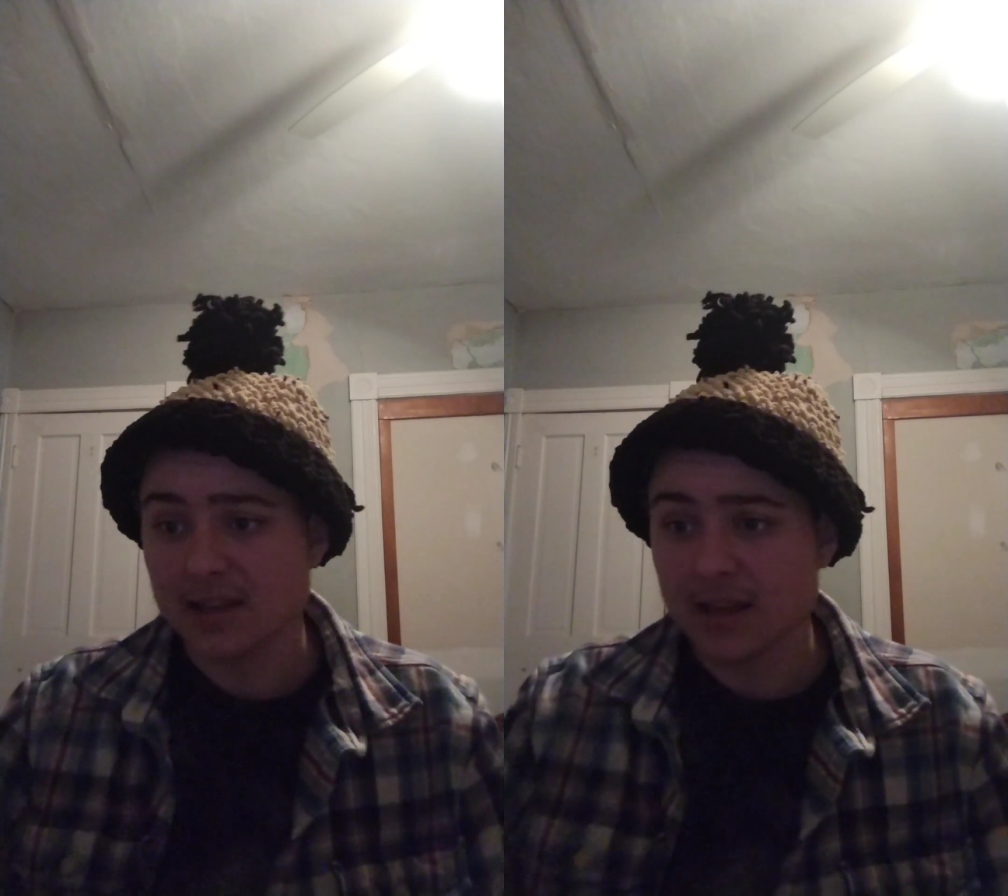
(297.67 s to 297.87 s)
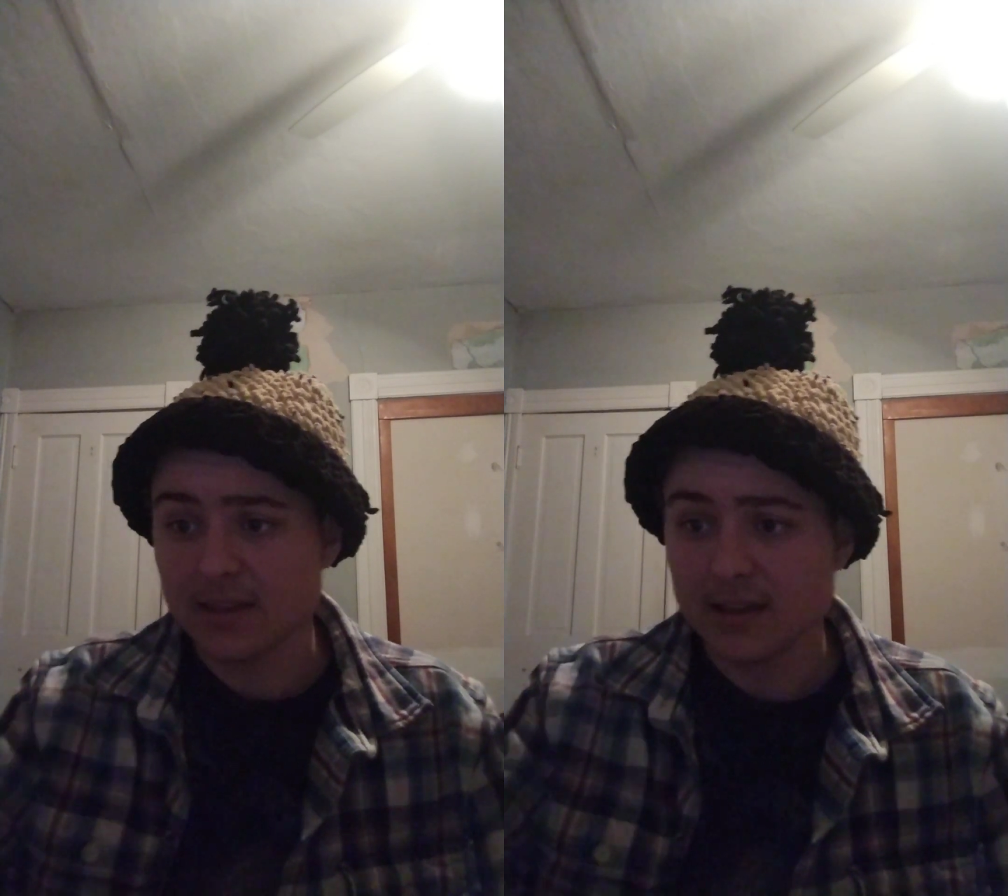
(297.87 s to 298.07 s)

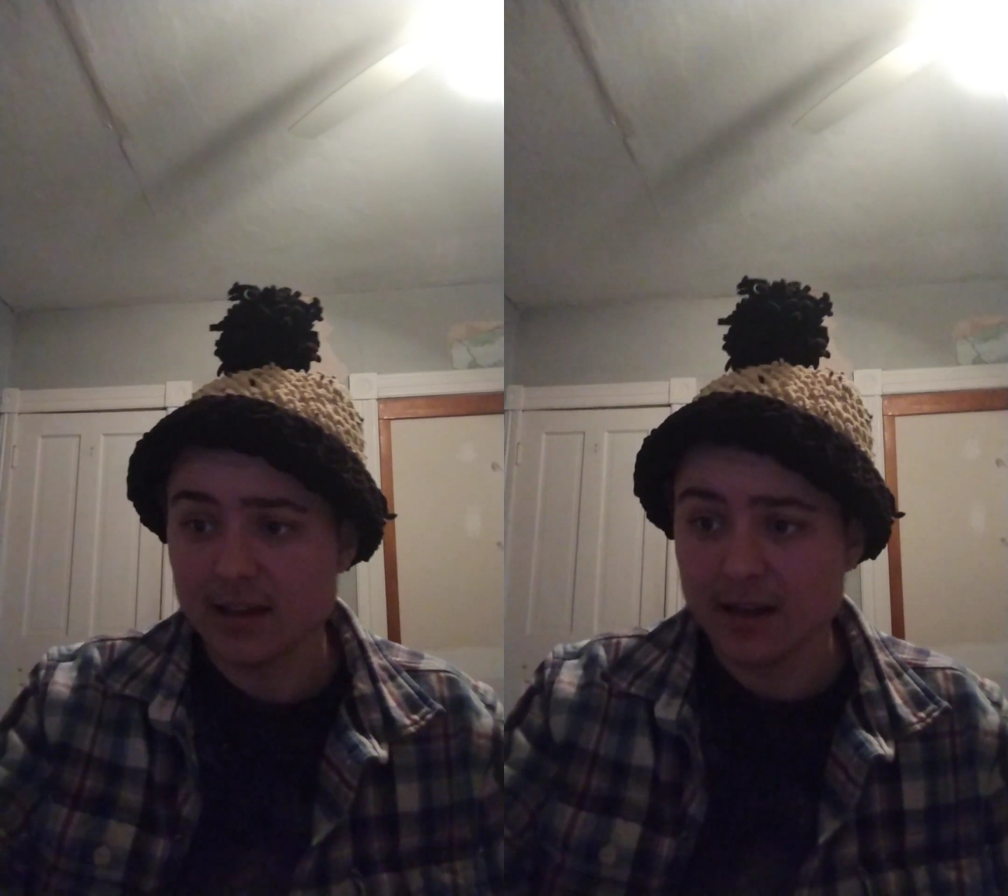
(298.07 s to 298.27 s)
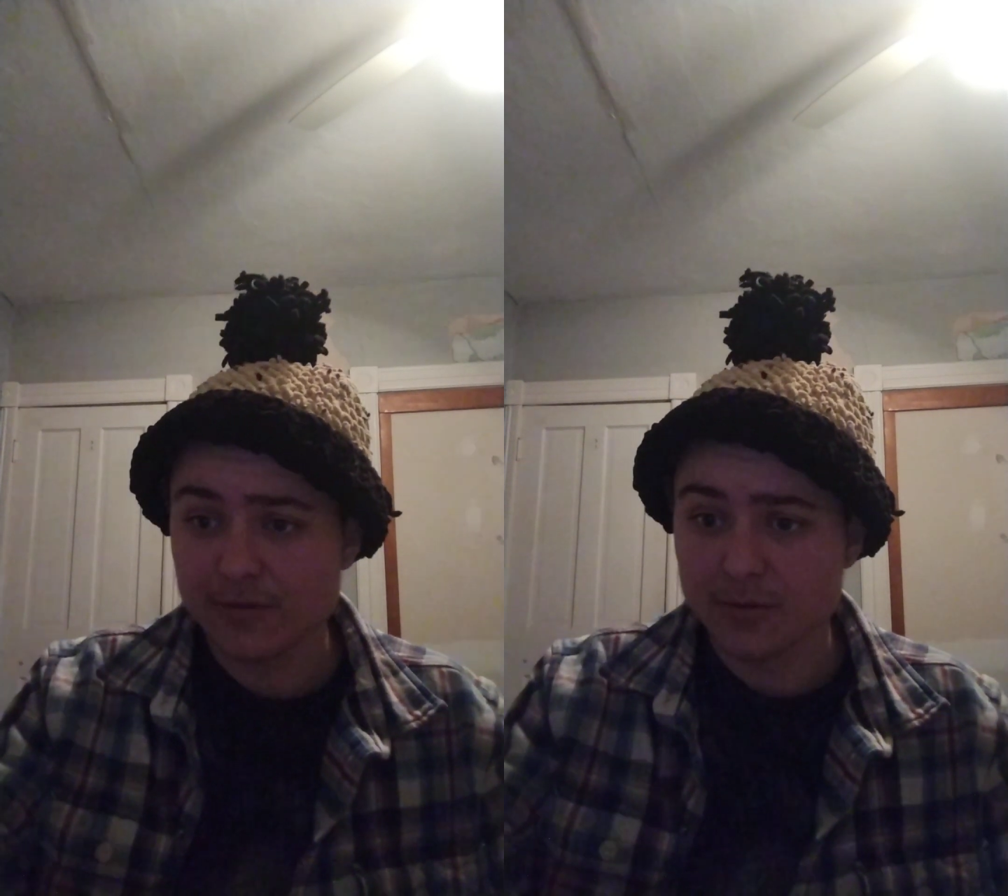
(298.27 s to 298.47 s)
that
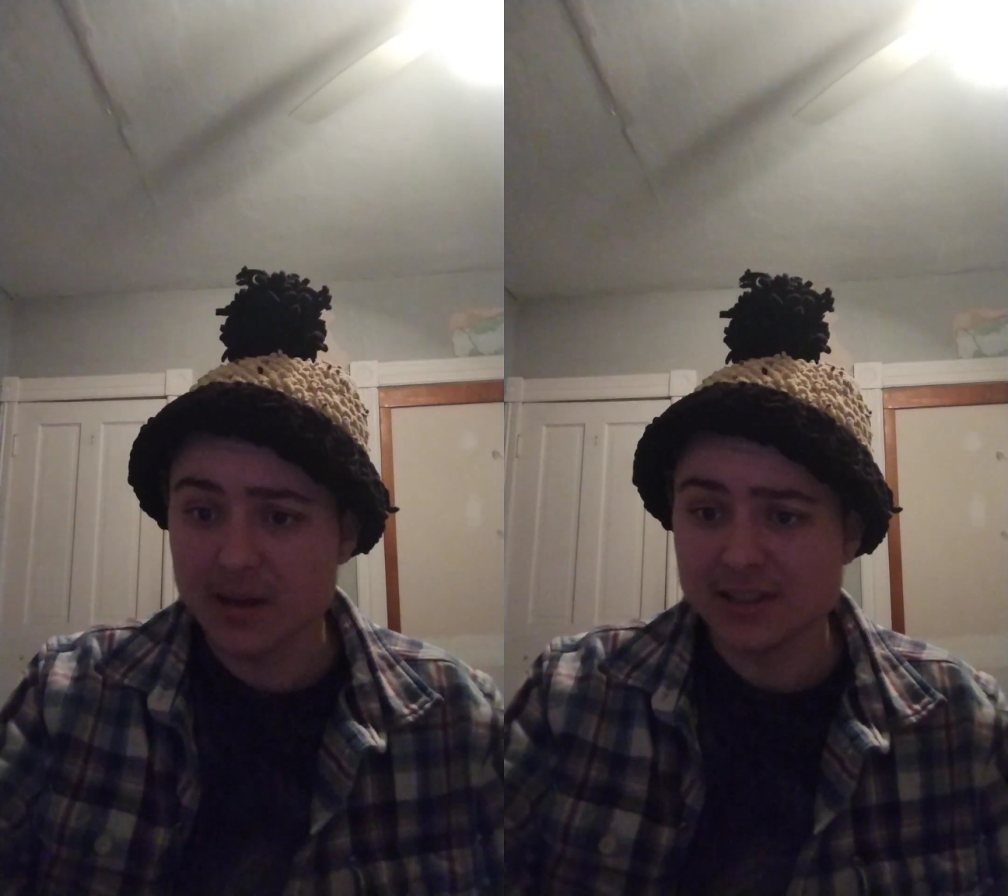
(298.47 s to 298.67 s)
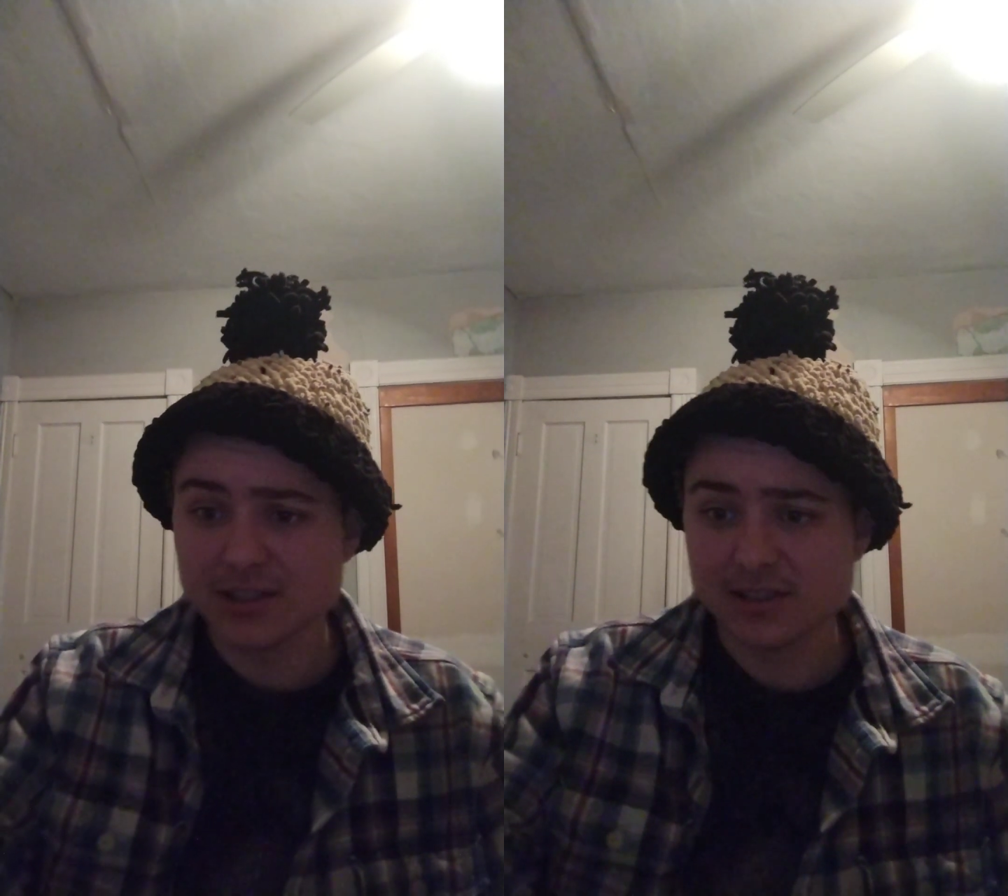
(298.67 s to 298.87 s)
the
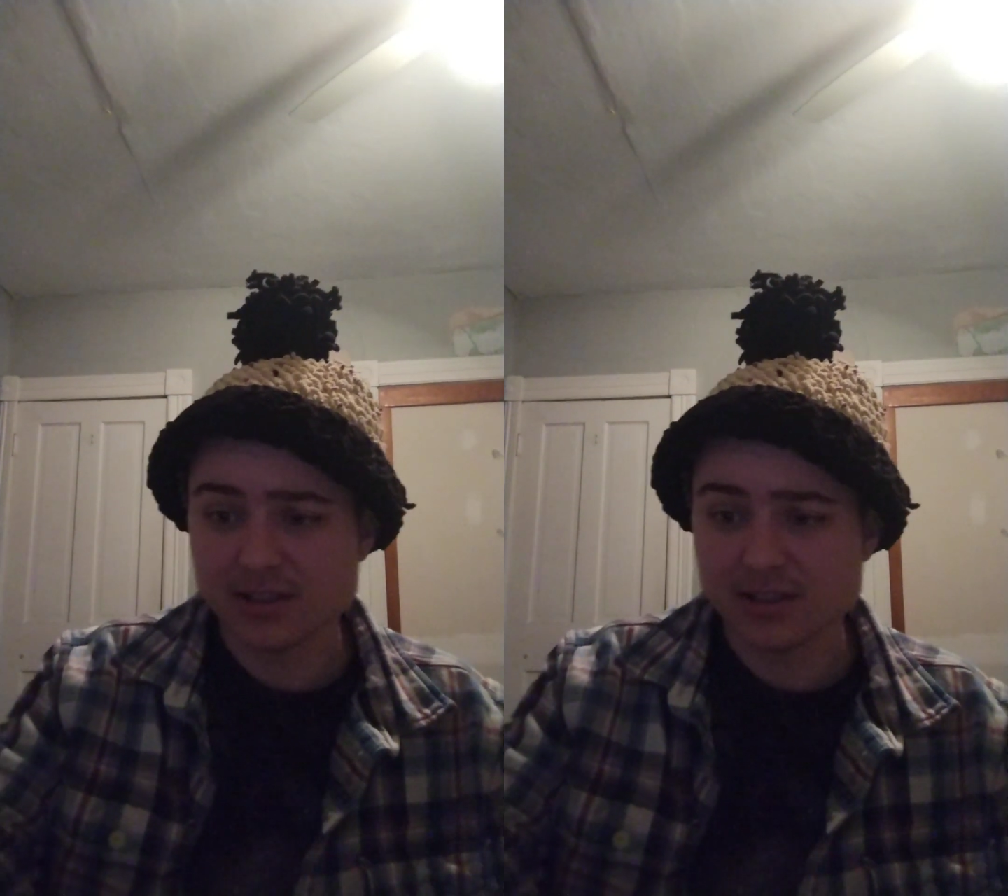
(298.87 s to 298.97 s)
information